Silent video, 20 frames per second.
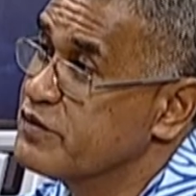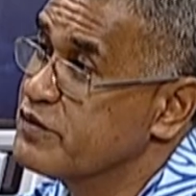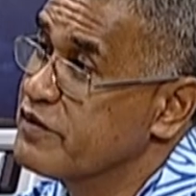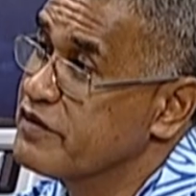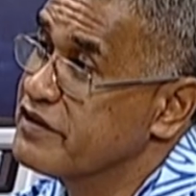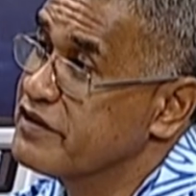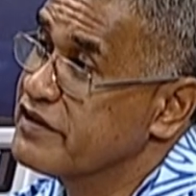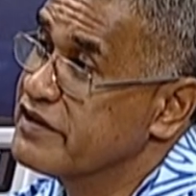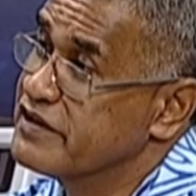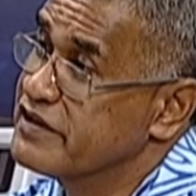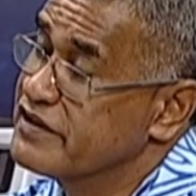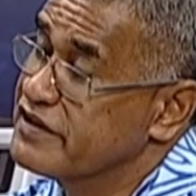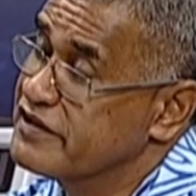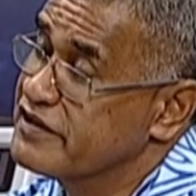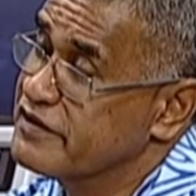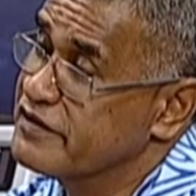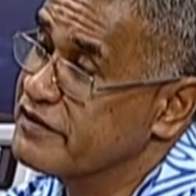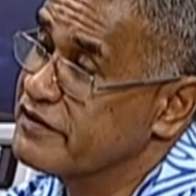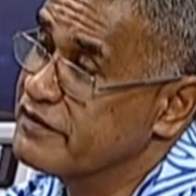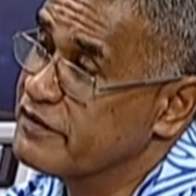so that they
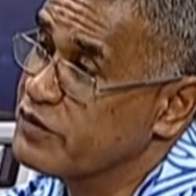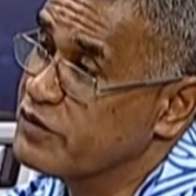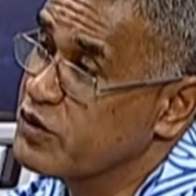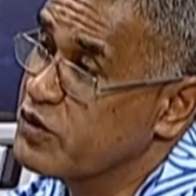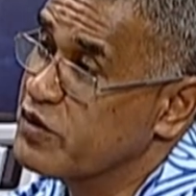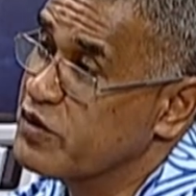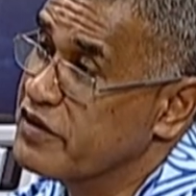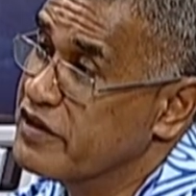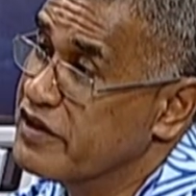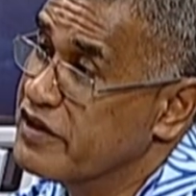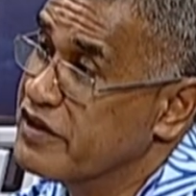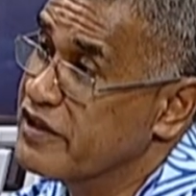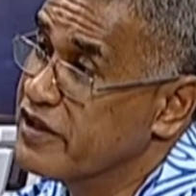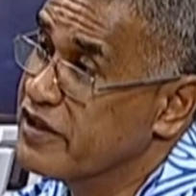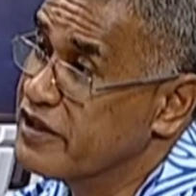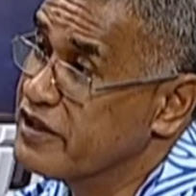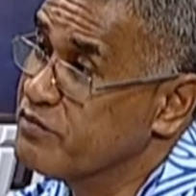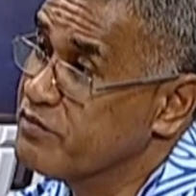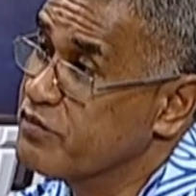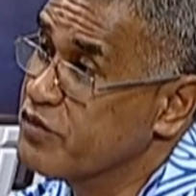can draw on their
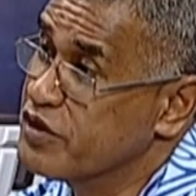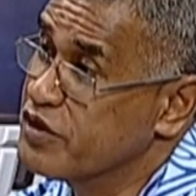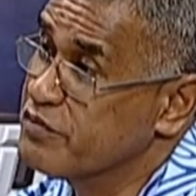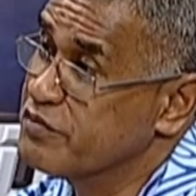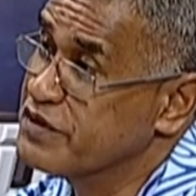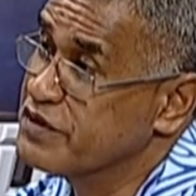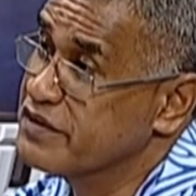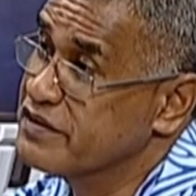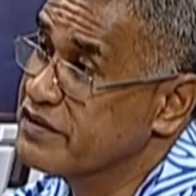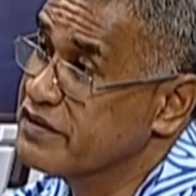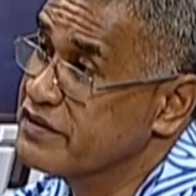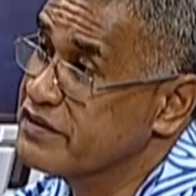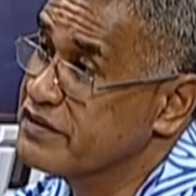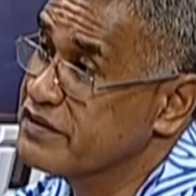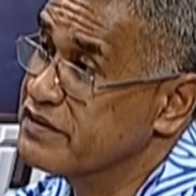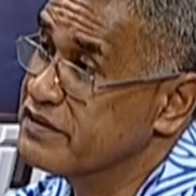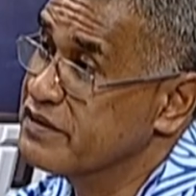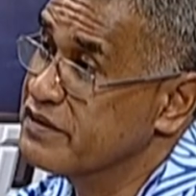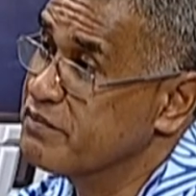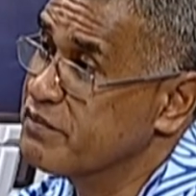unemployment
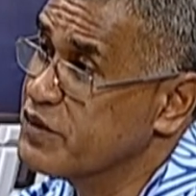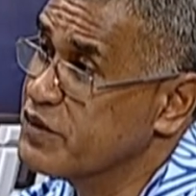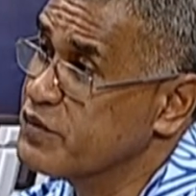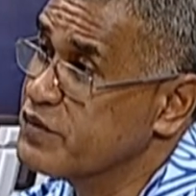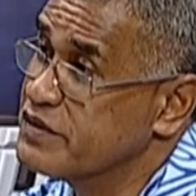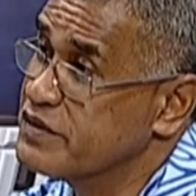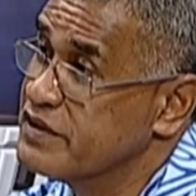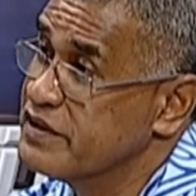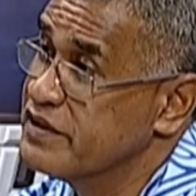amount.